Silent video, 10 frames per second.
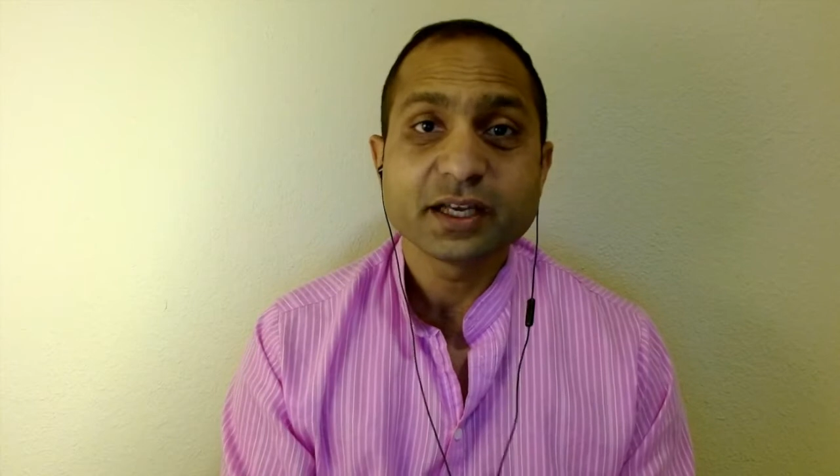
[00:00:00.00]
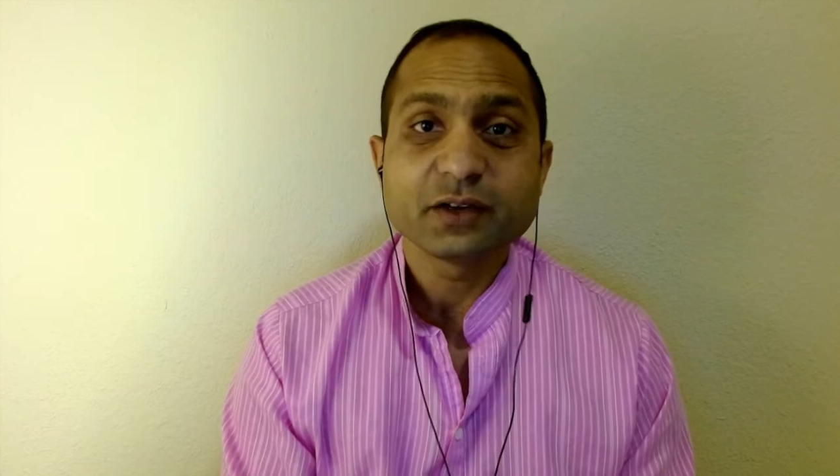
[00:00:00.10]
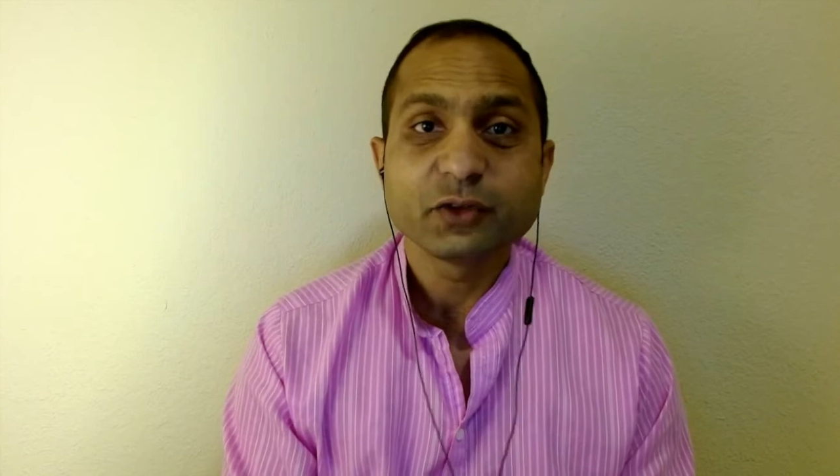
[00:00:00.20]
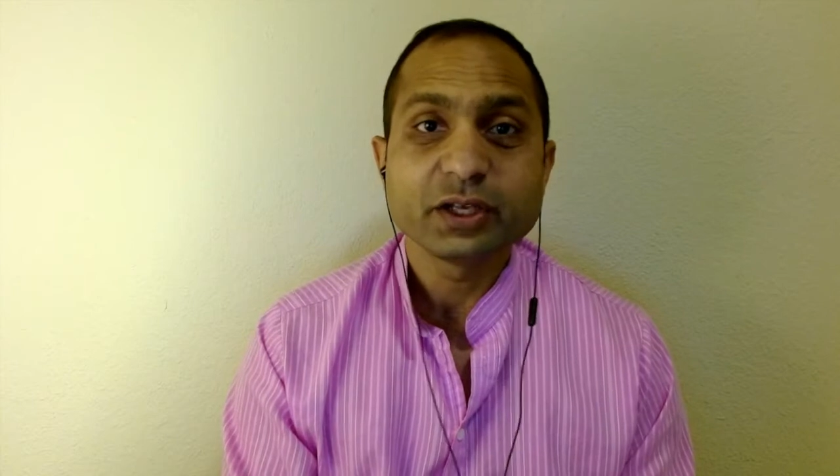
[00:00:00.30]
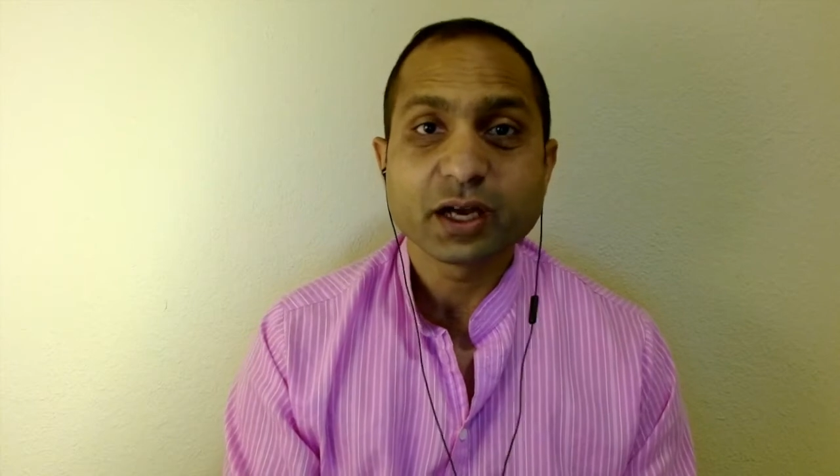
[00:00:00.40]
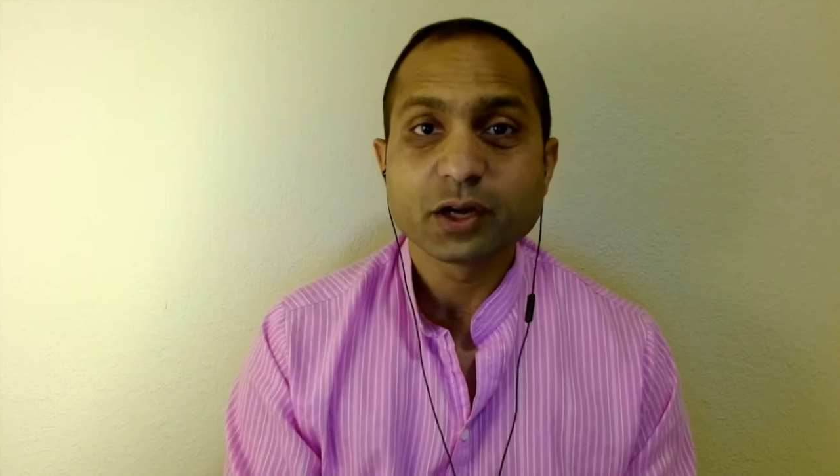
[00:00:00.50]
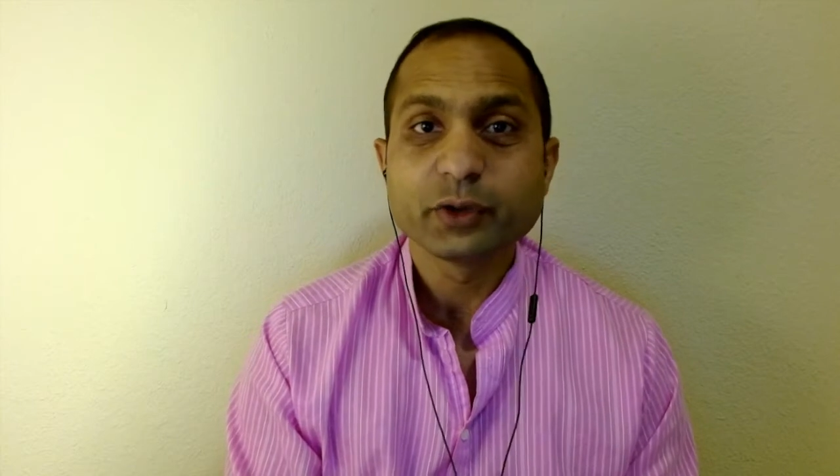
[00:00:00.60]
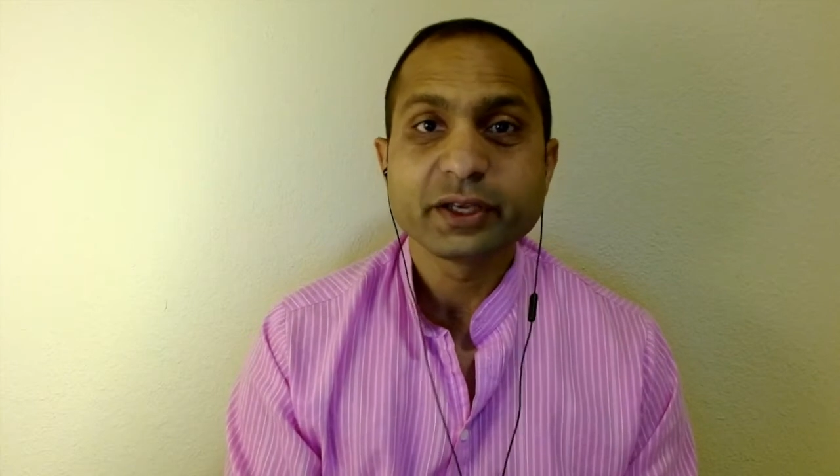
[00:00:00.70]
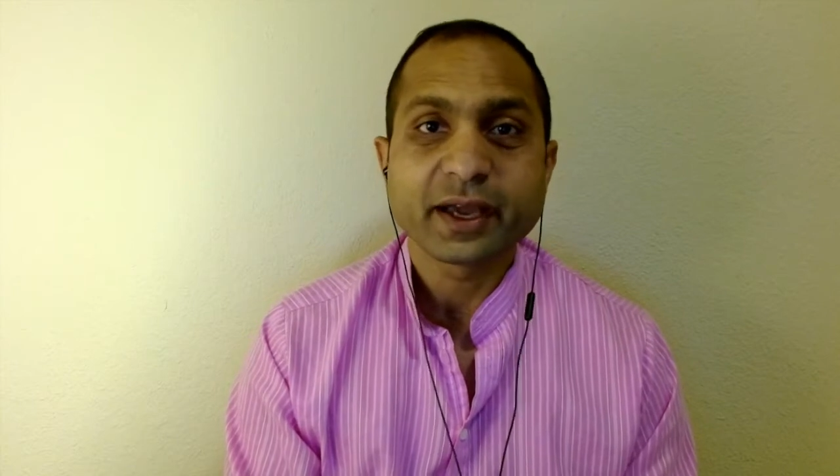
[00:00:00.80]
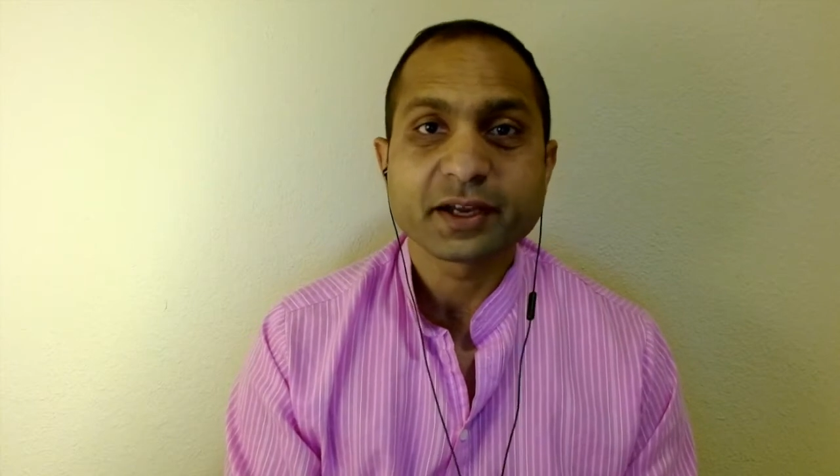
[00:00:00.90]
that we are
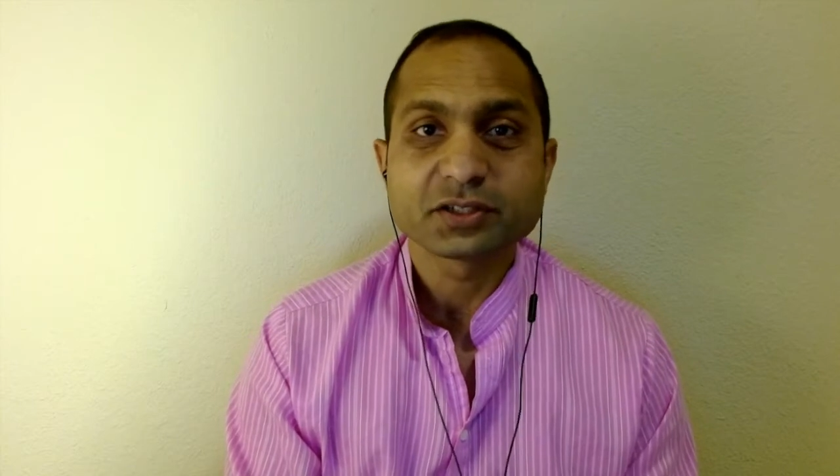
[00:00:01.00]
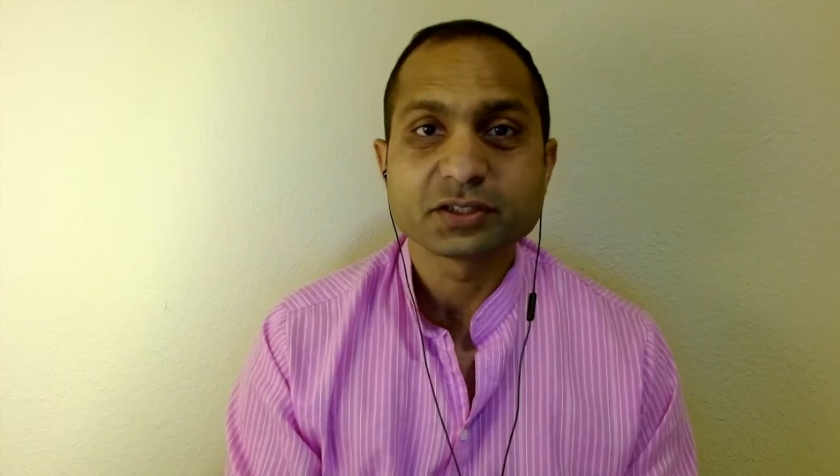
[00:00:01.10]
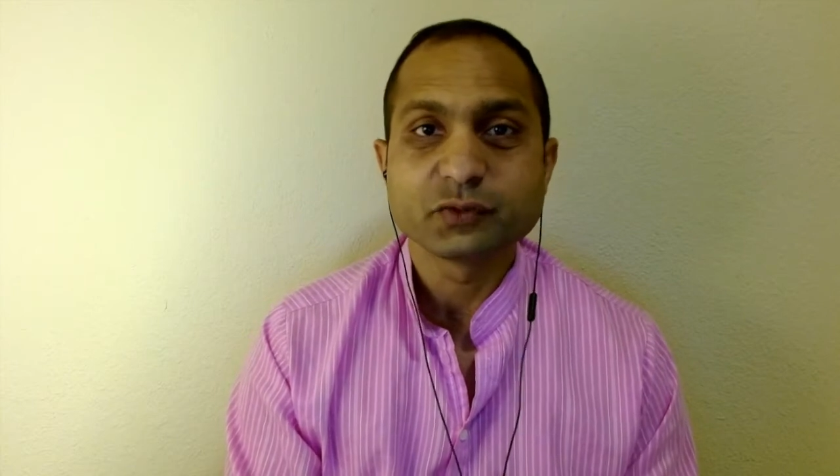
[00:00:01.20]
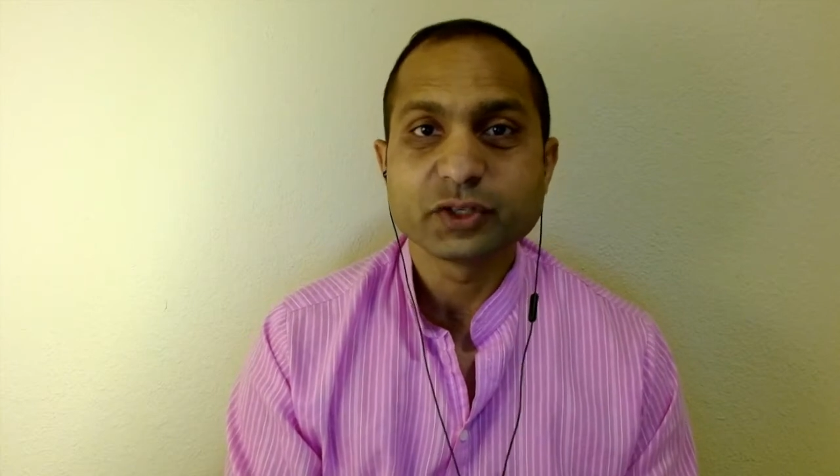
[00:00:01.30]
doing actions.